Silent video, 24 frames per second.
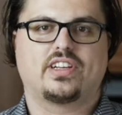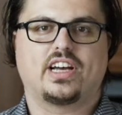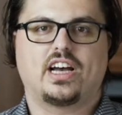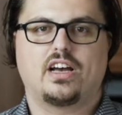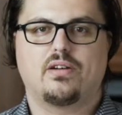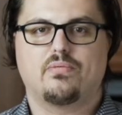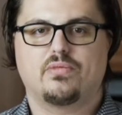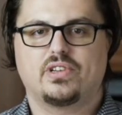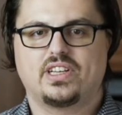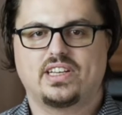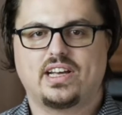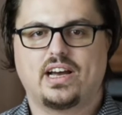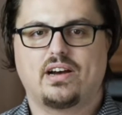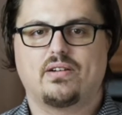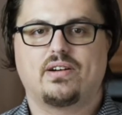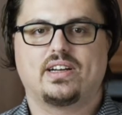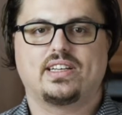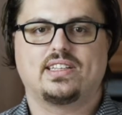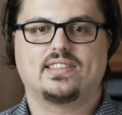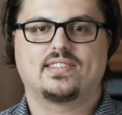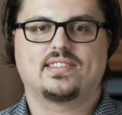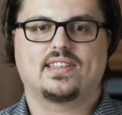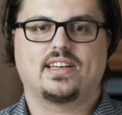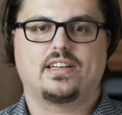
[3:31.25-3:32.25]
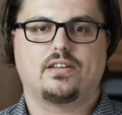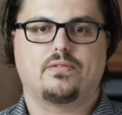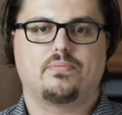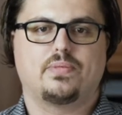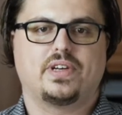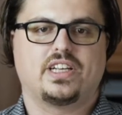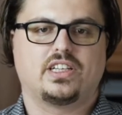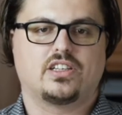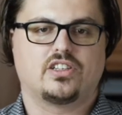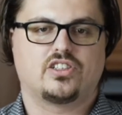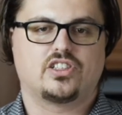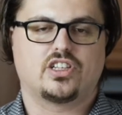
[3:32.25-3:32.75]
time, but now I decided to
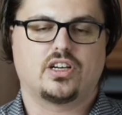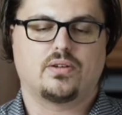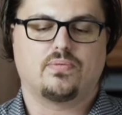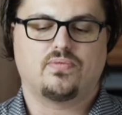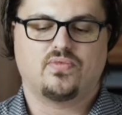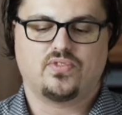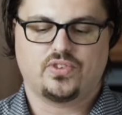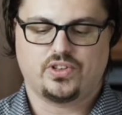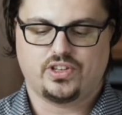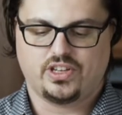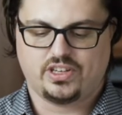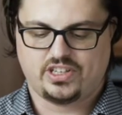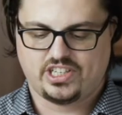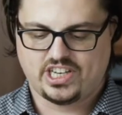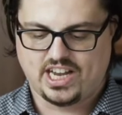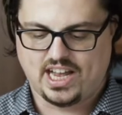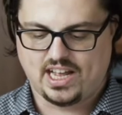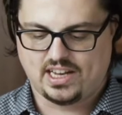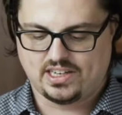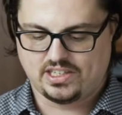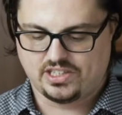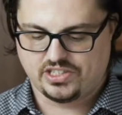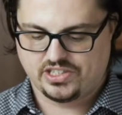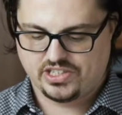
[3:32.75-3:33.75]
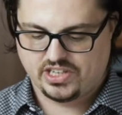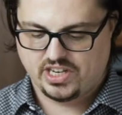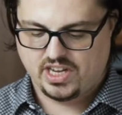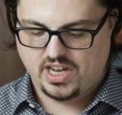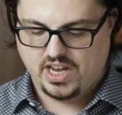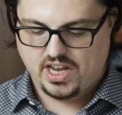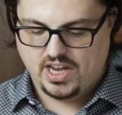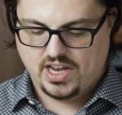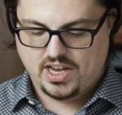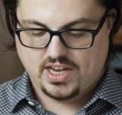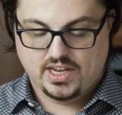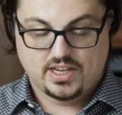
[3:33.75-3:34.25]
make the jump for the challenge.
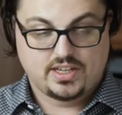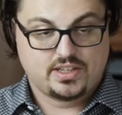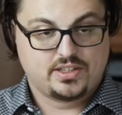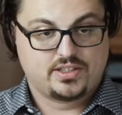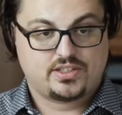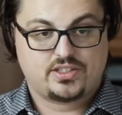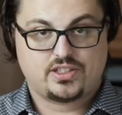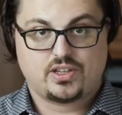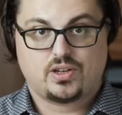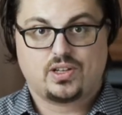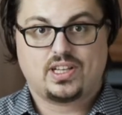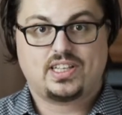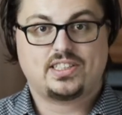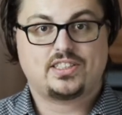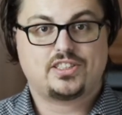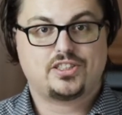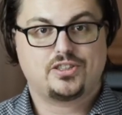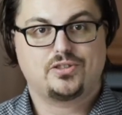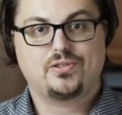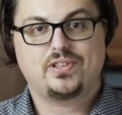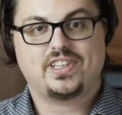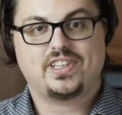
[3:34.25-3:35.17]
So let's do